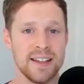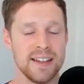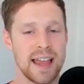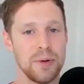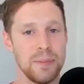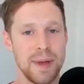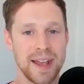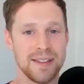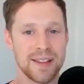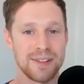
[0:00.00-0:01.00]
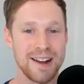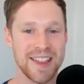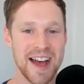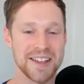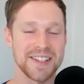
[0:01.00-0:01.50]
That would mean
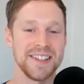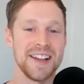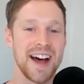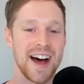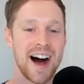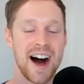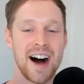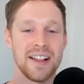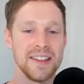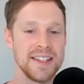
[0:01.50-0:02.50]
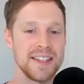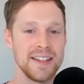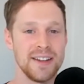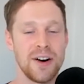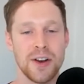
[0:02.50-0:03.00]
3,000 are
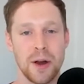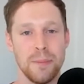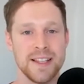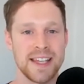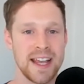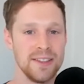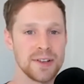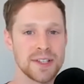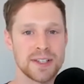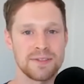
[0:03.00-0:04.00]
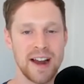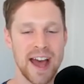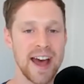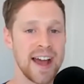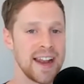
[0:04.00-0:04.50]
listed on OpenSea,
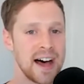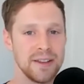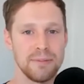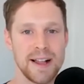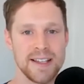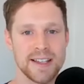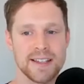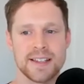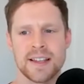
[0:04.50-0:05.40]
LooksRare, and other places.